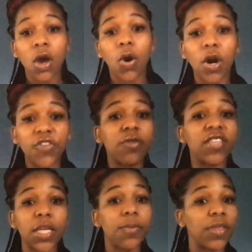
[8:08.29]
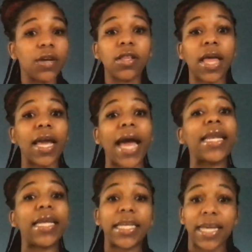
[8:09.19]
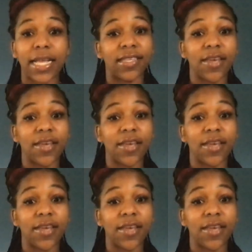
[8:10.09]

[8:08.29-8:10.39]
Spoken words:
or if you simply are like, I need to get